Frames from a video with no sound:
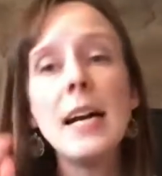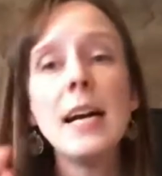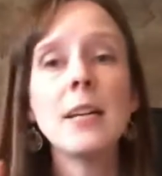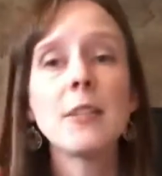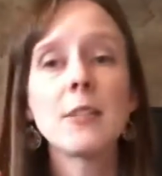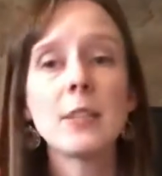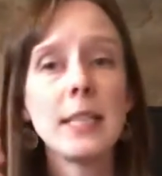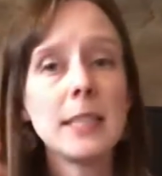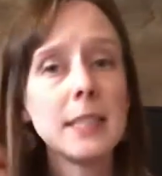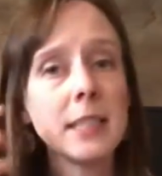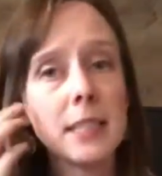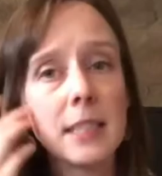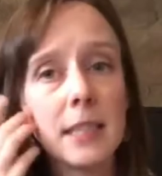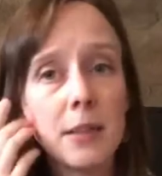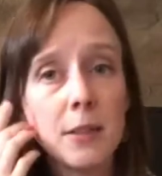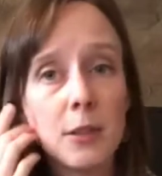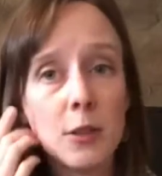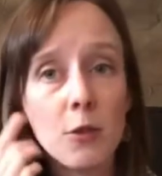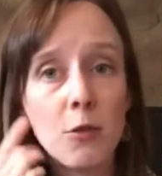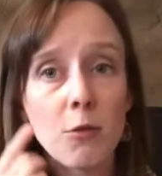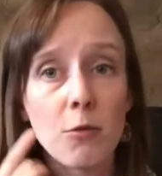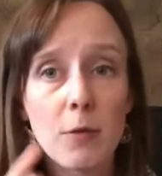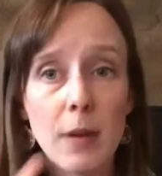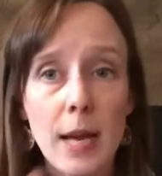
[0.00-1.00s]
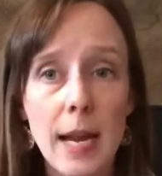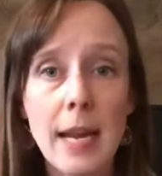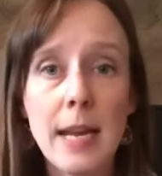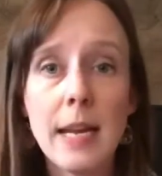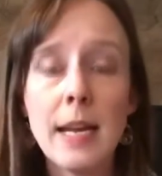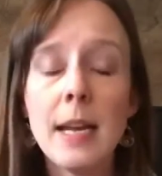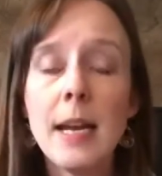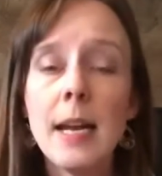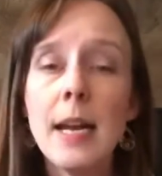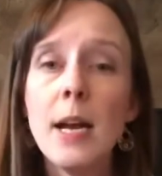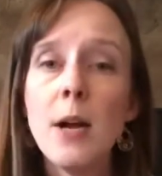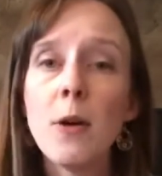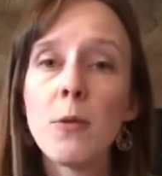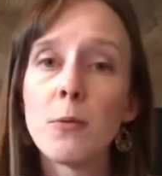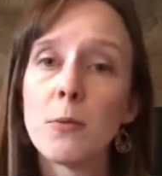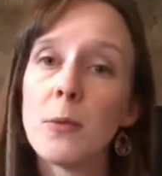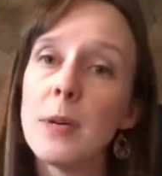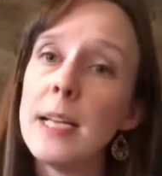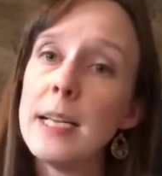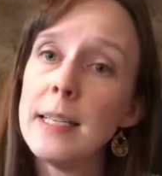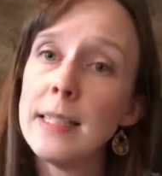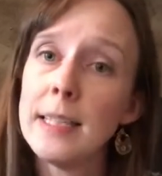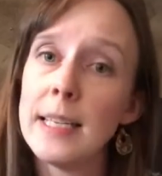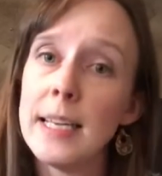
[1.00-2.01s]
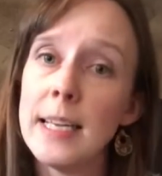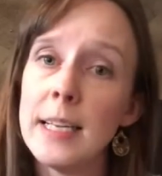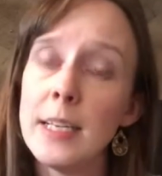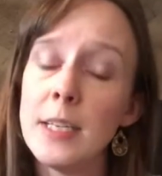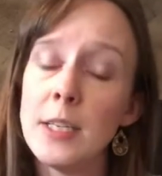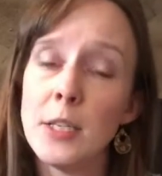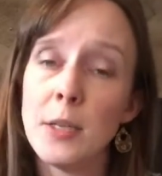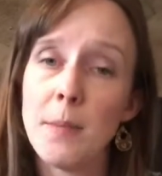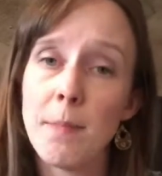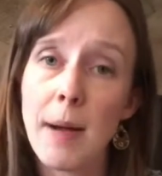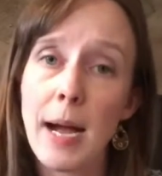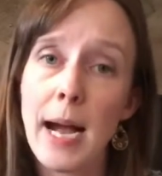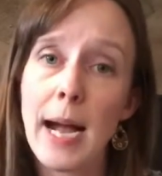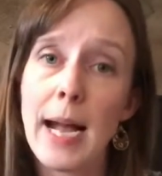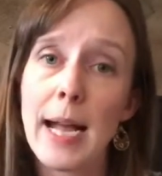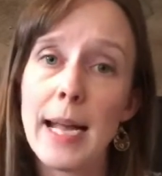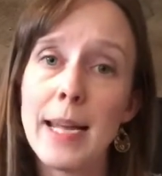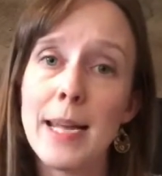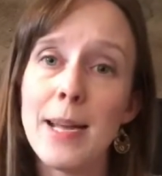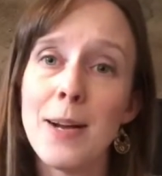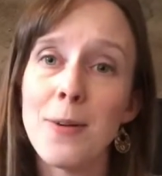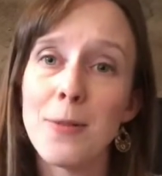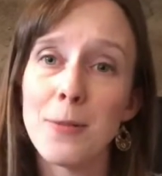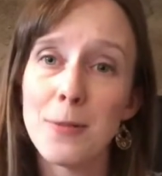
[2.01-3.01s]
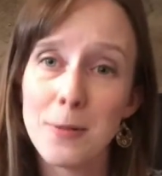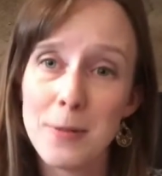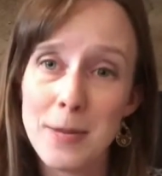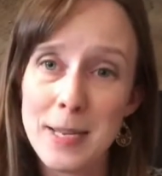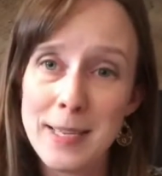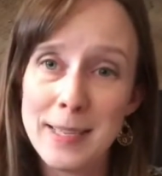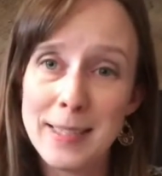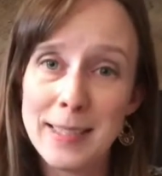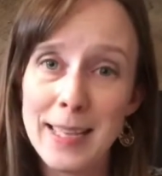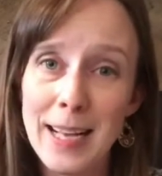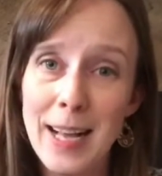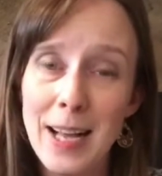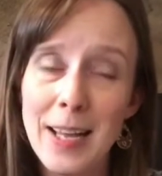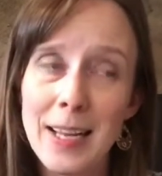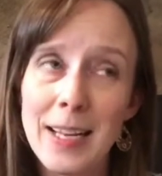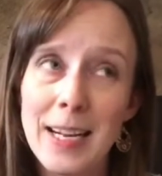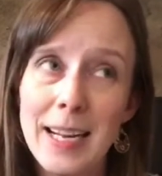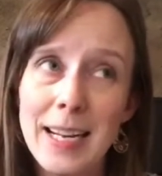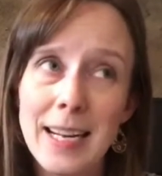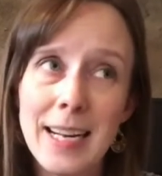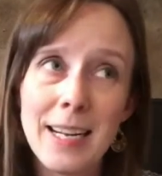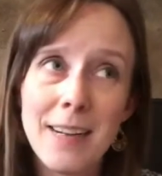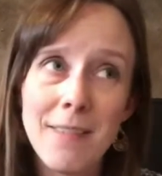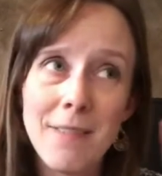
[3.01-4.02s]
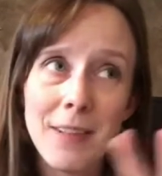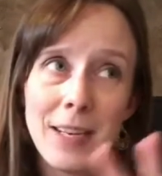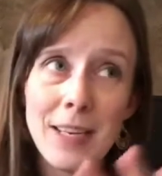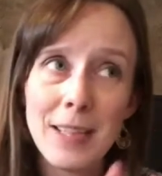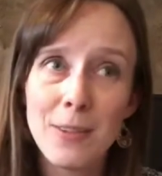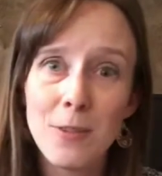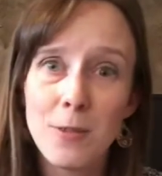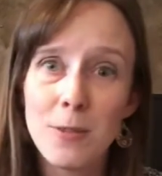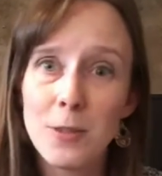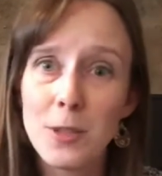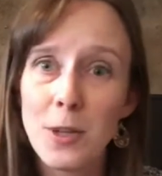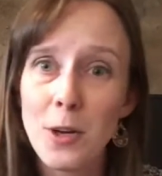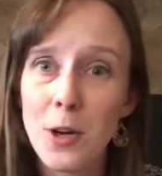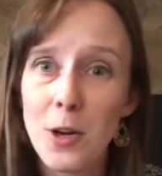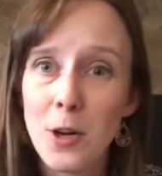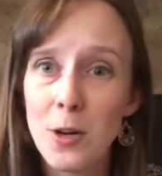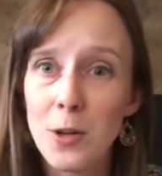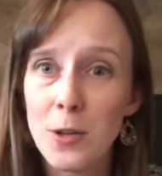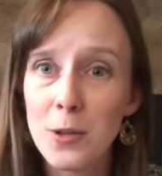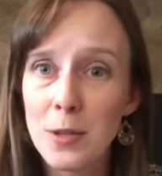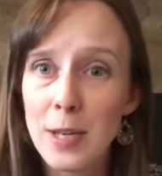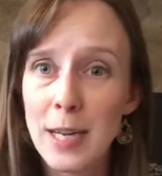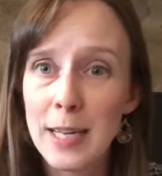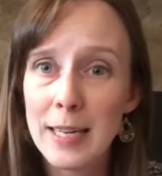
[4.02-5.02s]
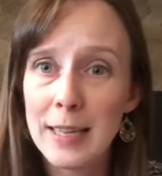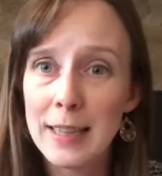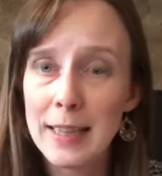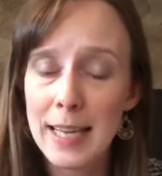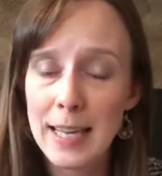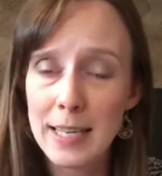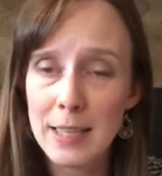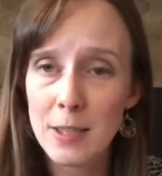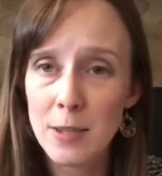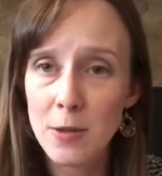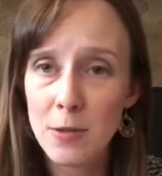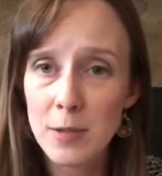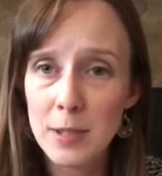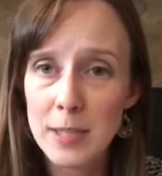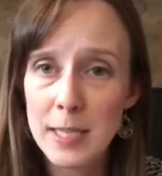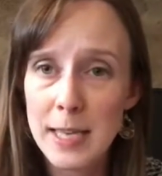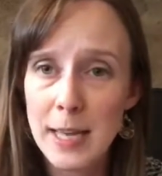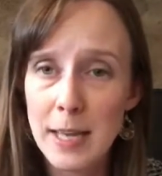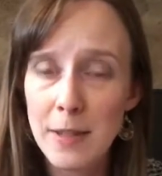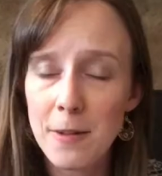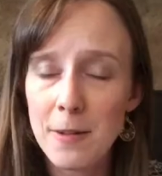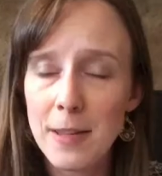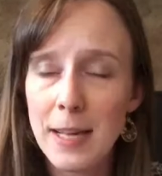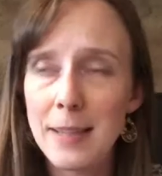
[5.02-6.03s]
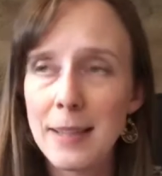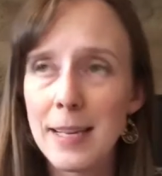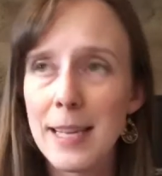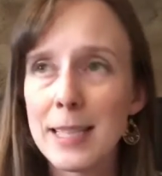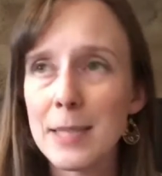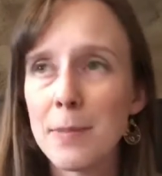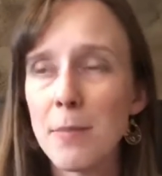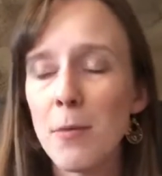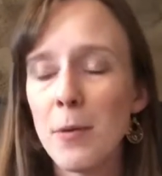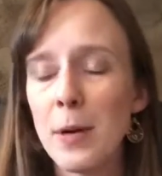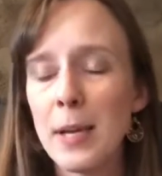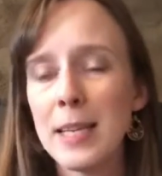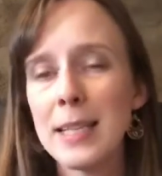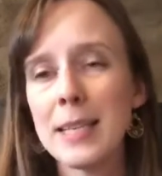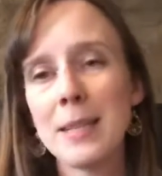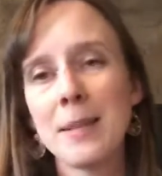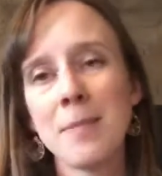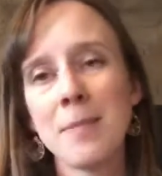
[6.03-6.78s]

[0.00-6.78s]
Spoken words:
So that's another great reason to buy resale. And I kind of feel like those all that goes together, that last point.